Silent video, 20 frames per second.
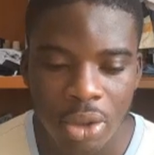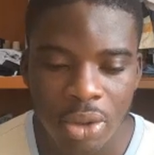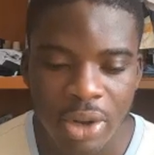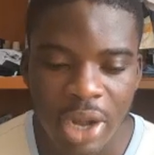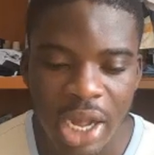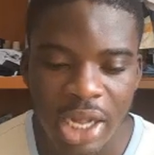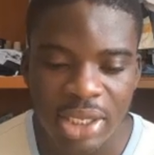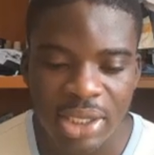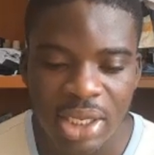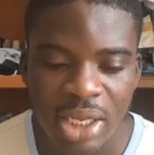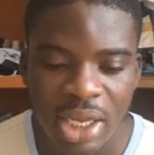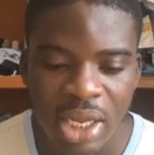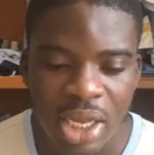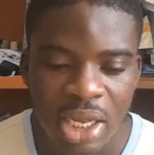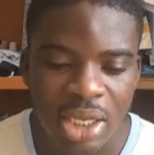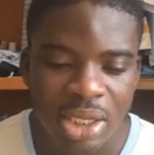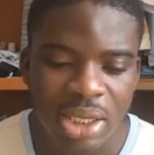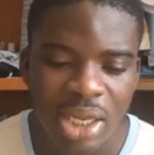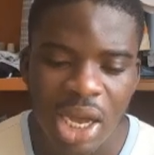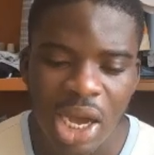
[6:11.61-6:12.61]
right?
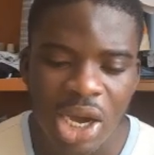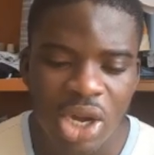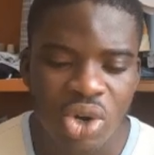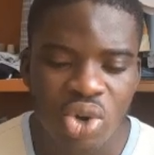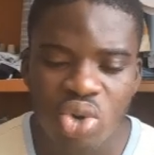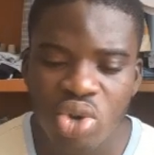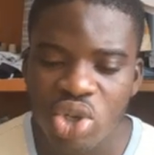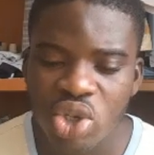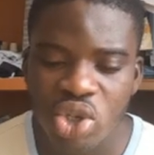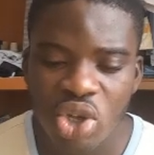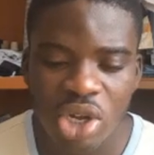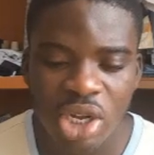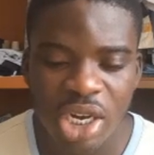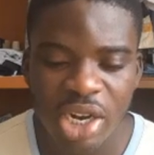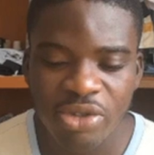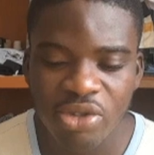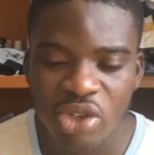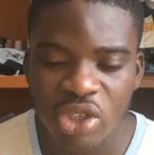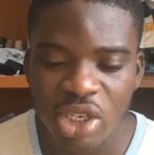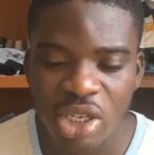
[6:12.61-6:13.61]
There are no stock
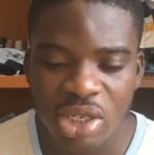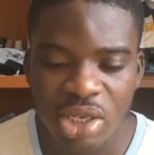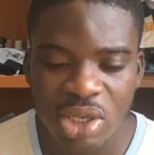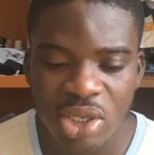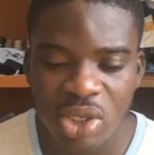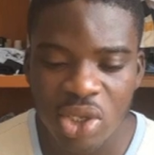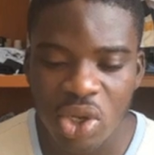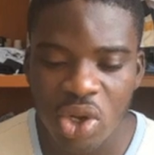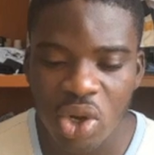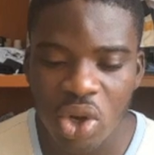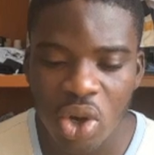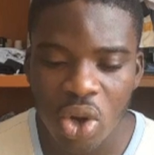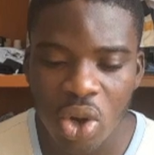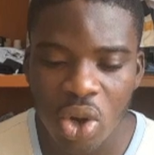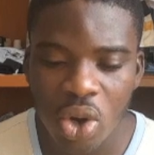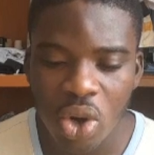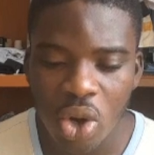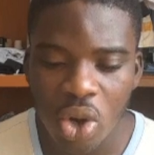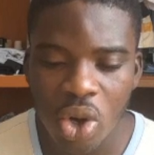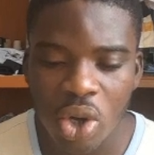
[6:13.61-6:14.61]
level changes
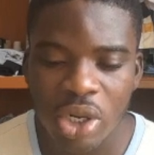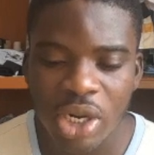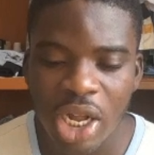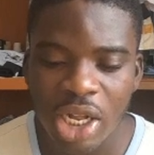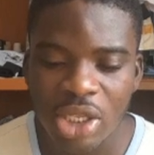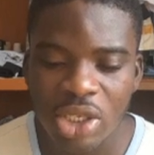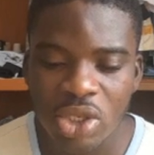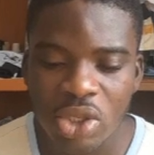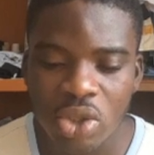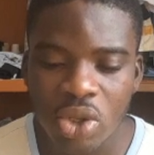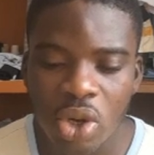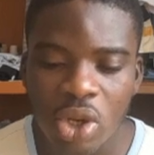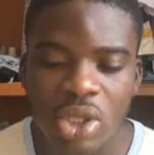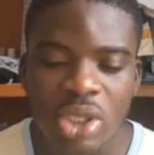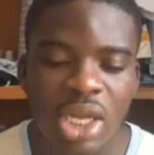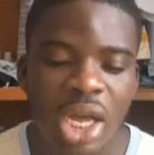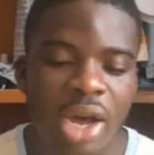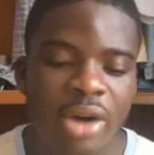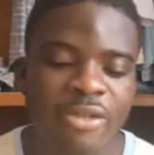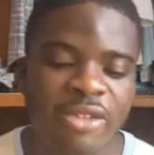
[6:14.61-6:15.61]
or that
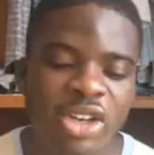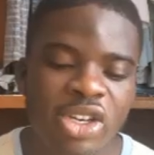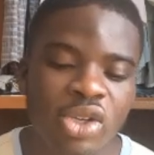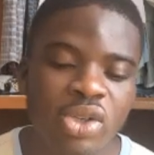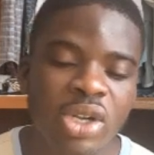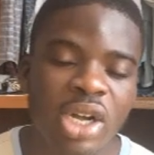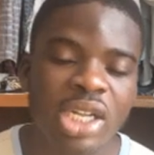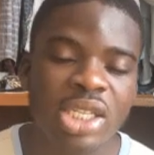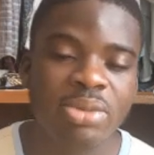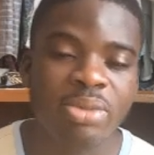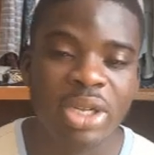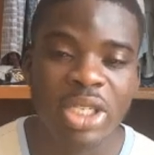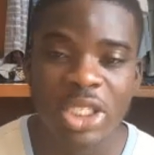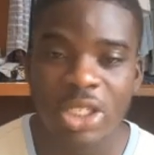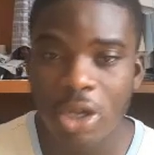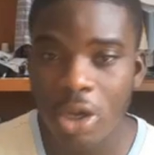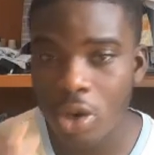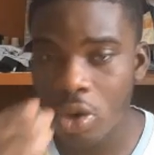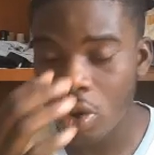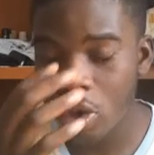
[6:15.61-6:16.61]
stocks are valued at
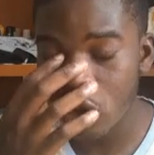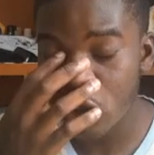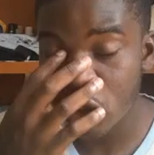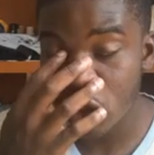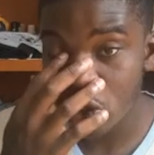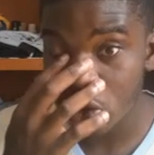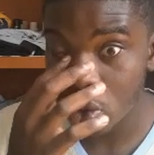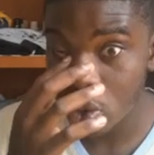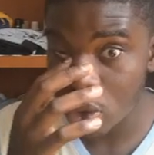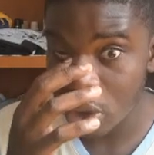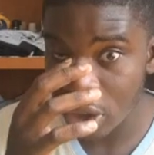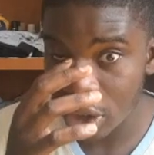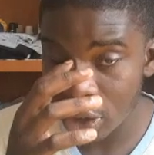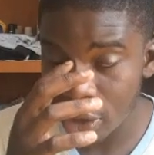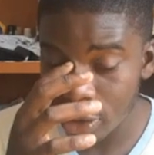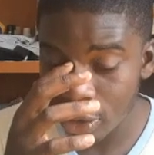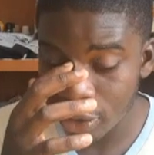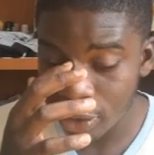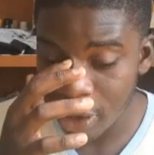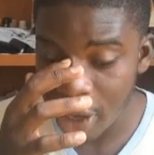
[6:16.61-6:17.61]
marginal cost only,
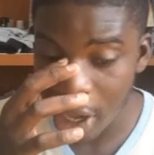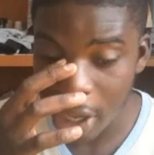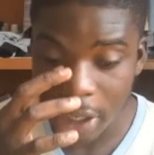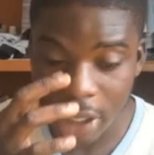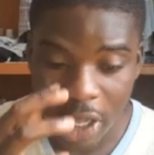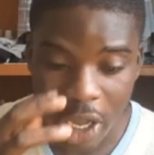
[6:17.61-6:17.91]
right?